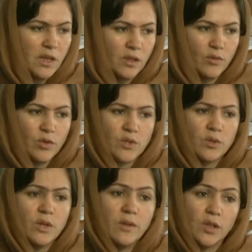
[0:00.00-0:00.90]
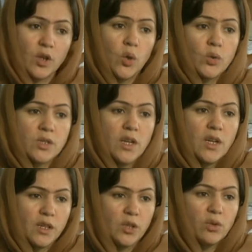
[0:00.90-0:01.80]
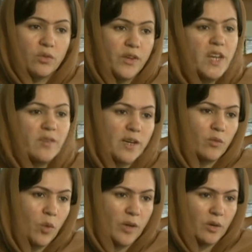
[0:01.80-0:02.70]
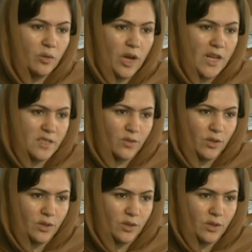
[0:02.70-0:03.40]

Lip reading: divorce? So even the courts don't favor a woman who asks for